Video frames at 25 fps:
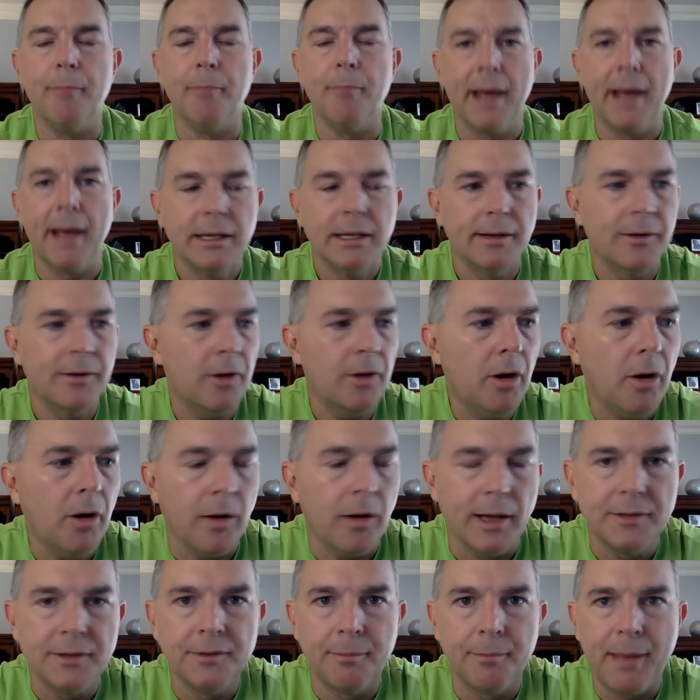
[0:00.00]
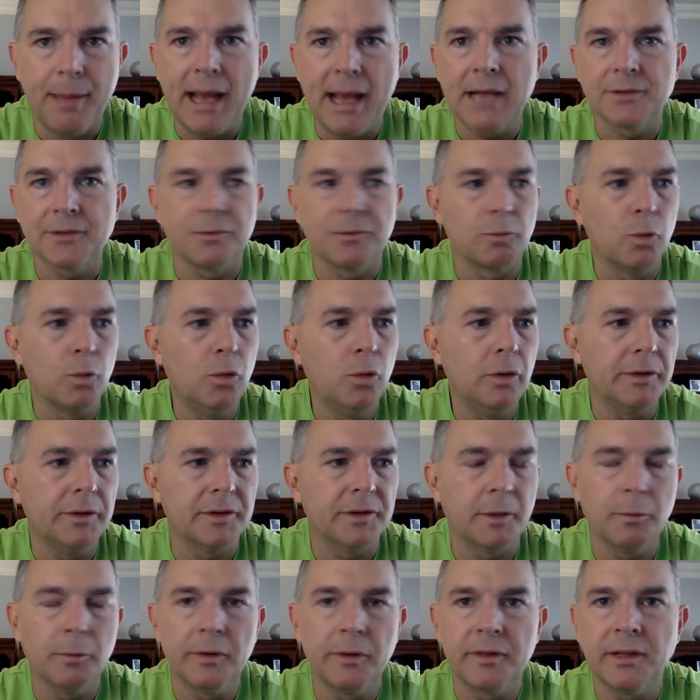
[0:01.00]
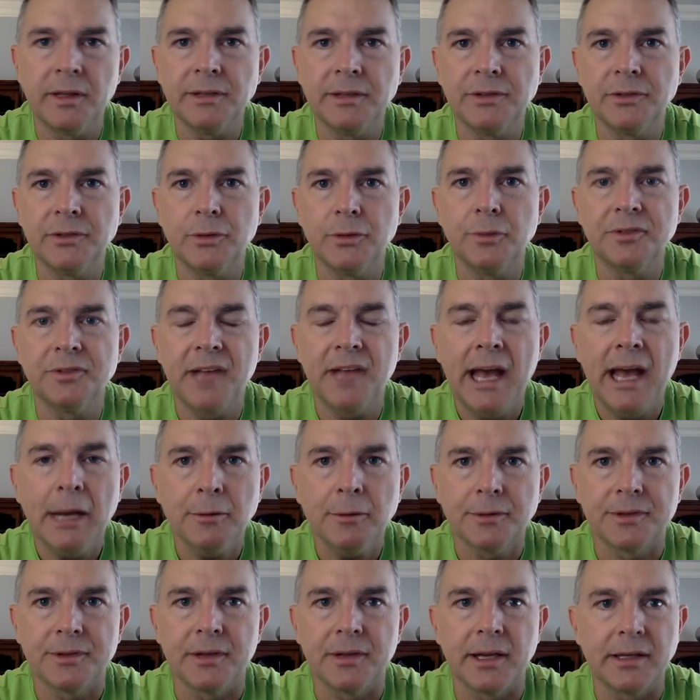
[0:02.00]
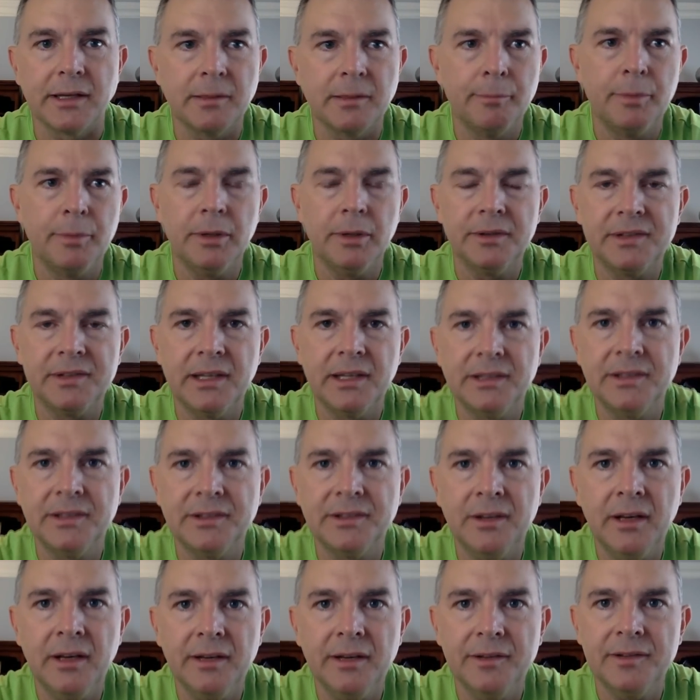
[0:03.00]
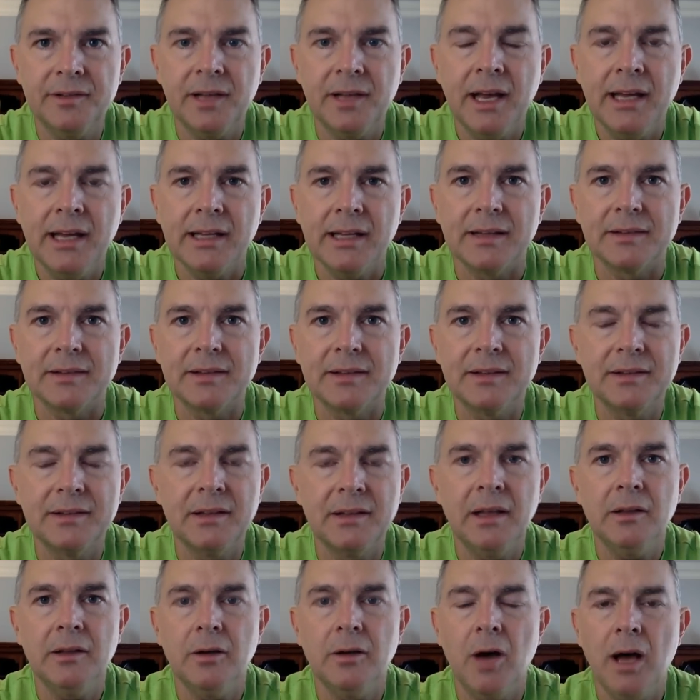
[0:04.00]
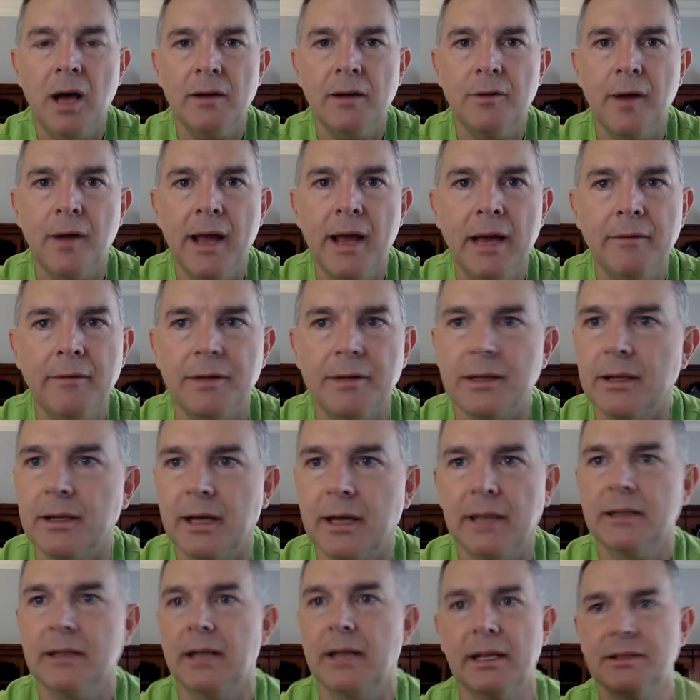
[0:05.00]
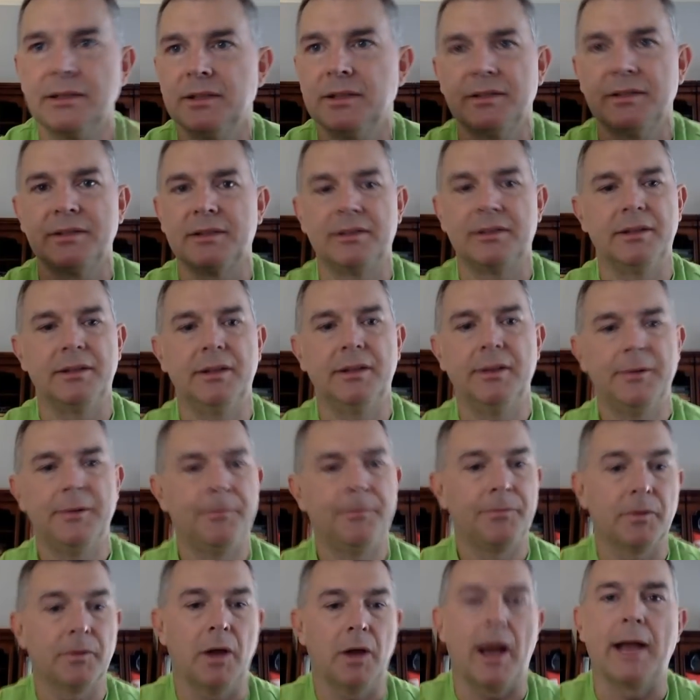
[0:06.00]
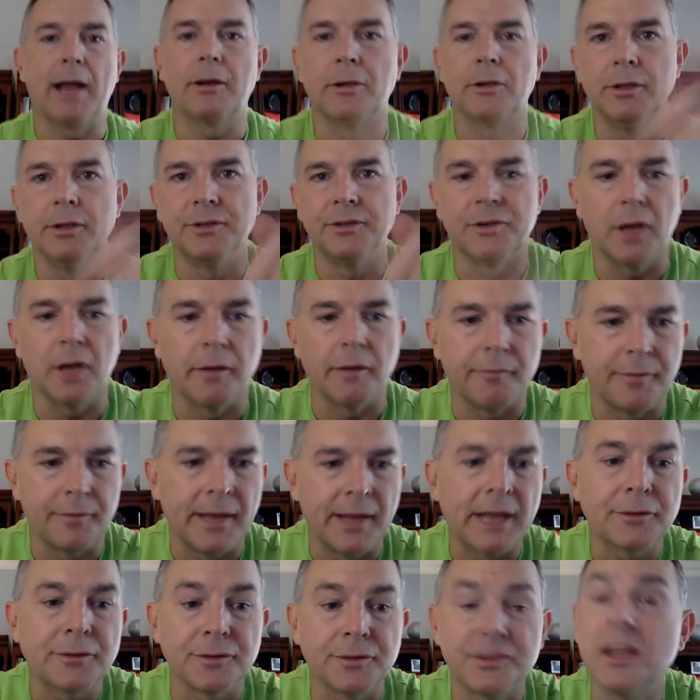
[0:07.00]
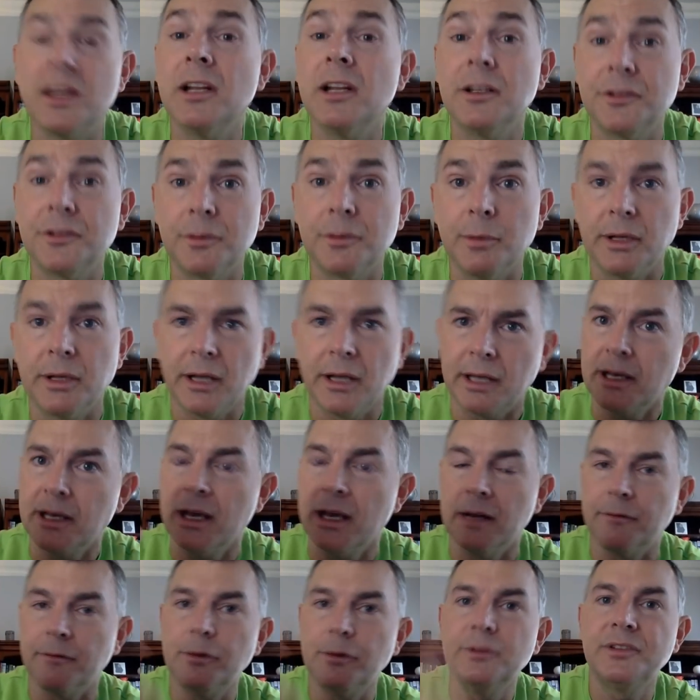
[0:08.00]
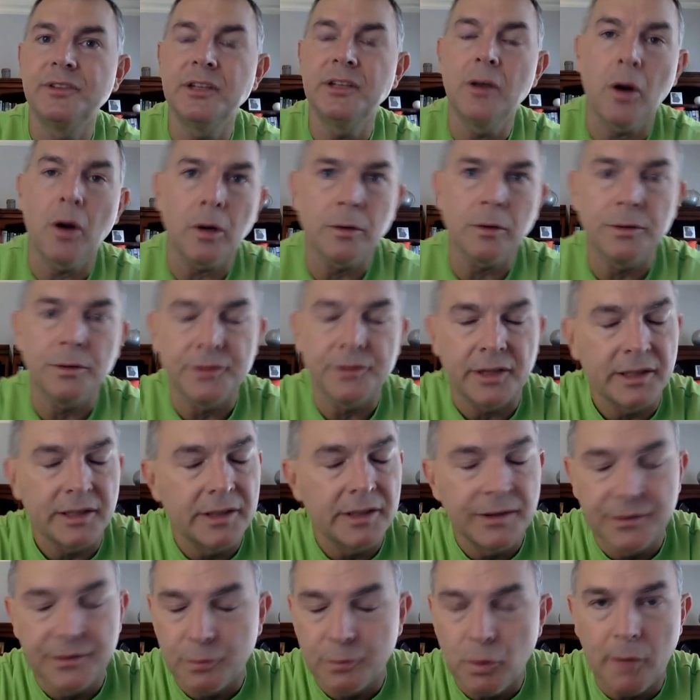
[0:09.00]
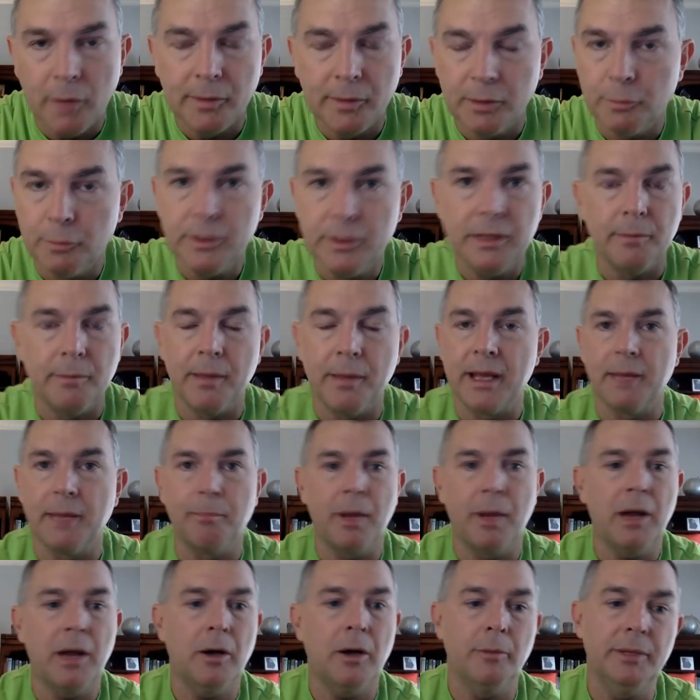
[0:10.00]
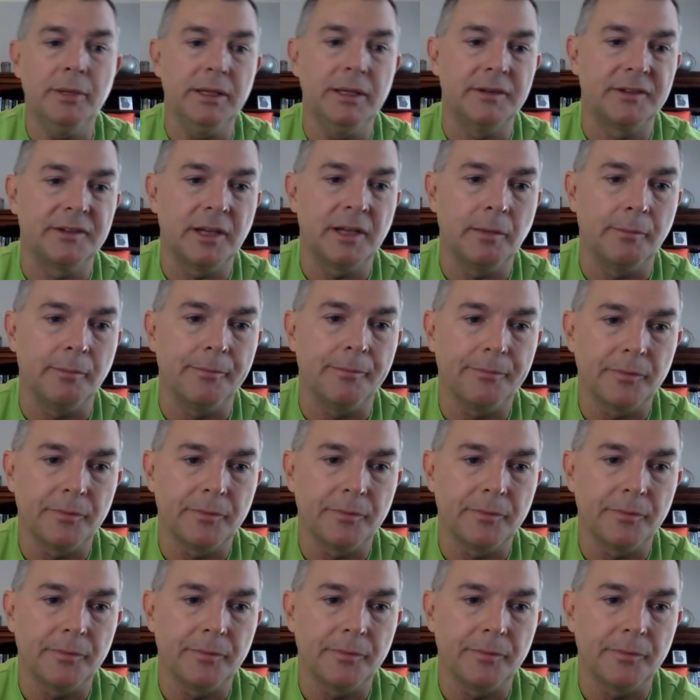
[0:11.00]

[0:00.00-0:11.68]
Bengen at all. I just bash the rule because everyone thinks it's so sacrosanct. And Bill says it's not science, it's not the law of gravity. I, I just, all right, good stuff. Thanks for sending this to me. Again, if you see articles like this you want me to read, man, by all means, send them.